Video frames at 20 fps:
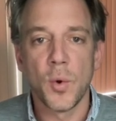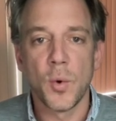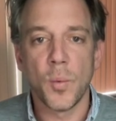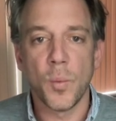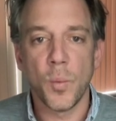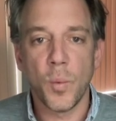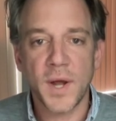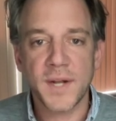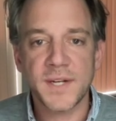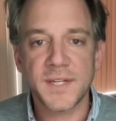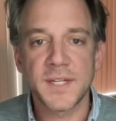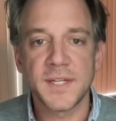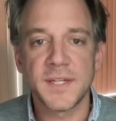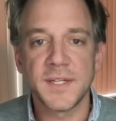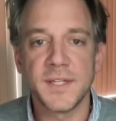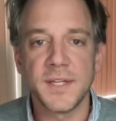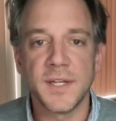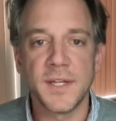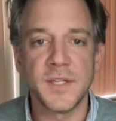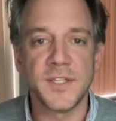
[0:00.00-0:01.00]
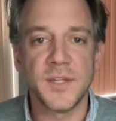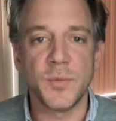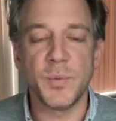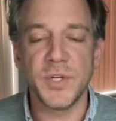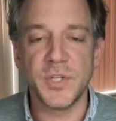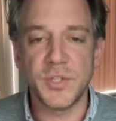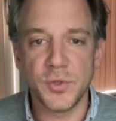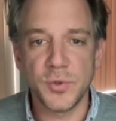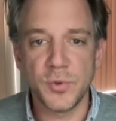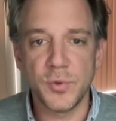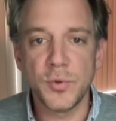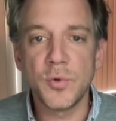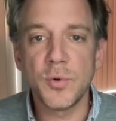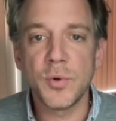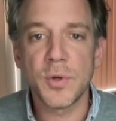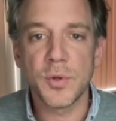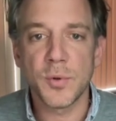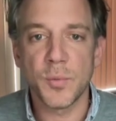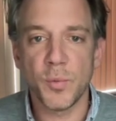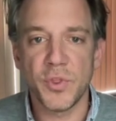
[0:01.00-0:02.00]
what did we do
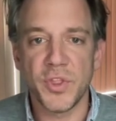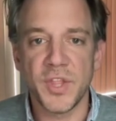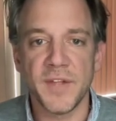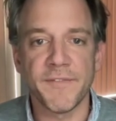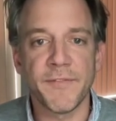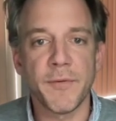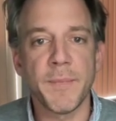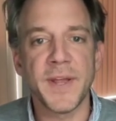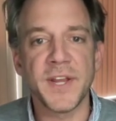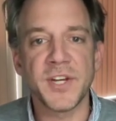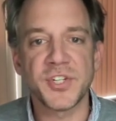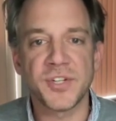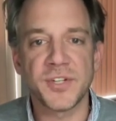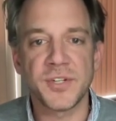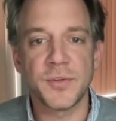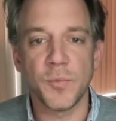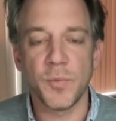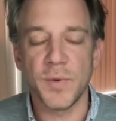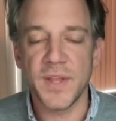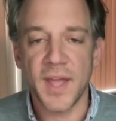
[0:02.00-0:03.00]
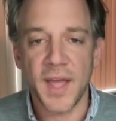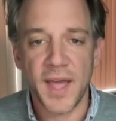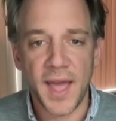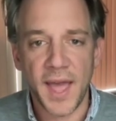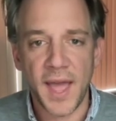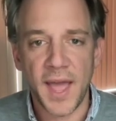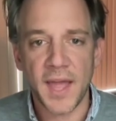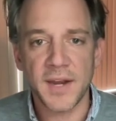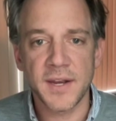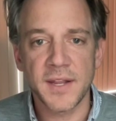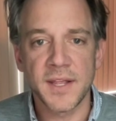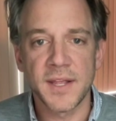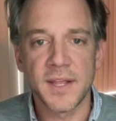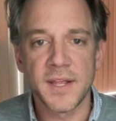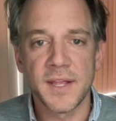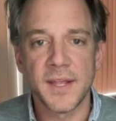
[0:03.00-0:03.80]
with the information we had?